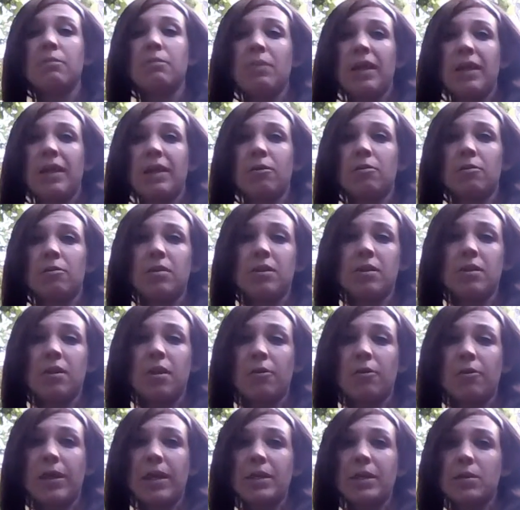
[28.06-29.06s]
tomatoes.
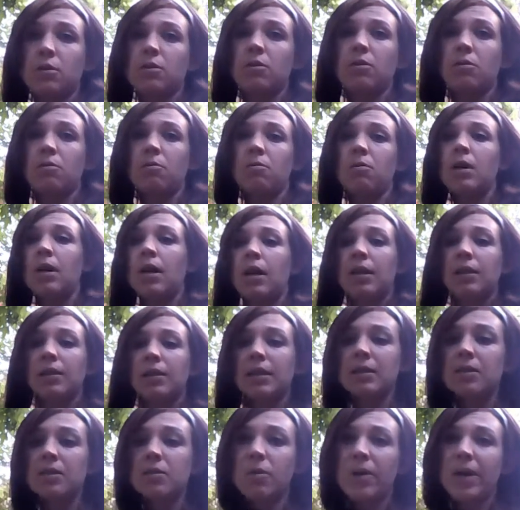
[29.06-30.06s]
Alright, so
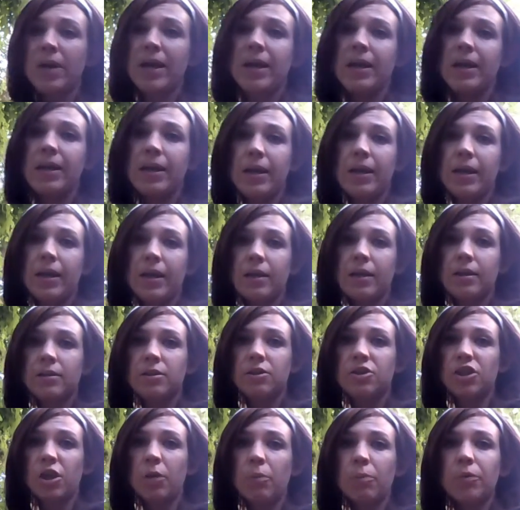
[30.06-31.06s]
let's go ahead
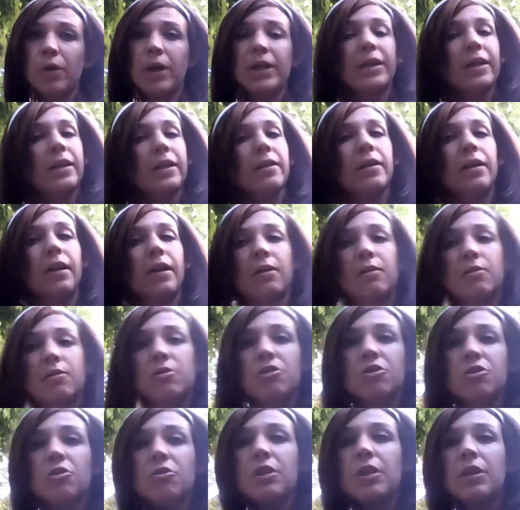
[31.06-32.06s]
and jump right in, and I'll
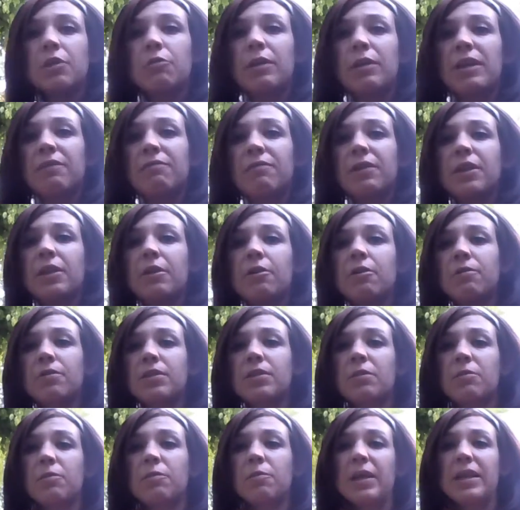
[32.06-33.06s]
show you a quick video of
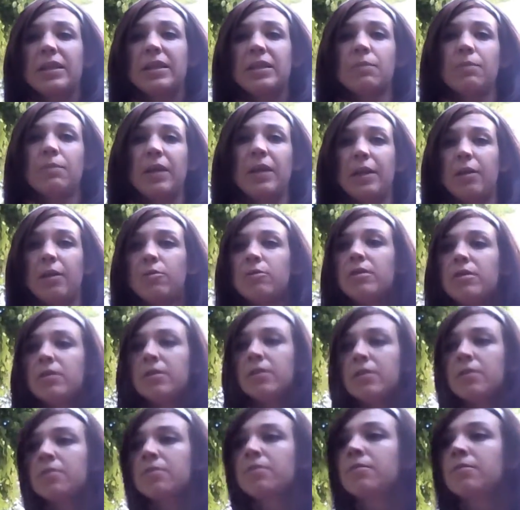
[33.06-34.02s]
some of my tomatoes.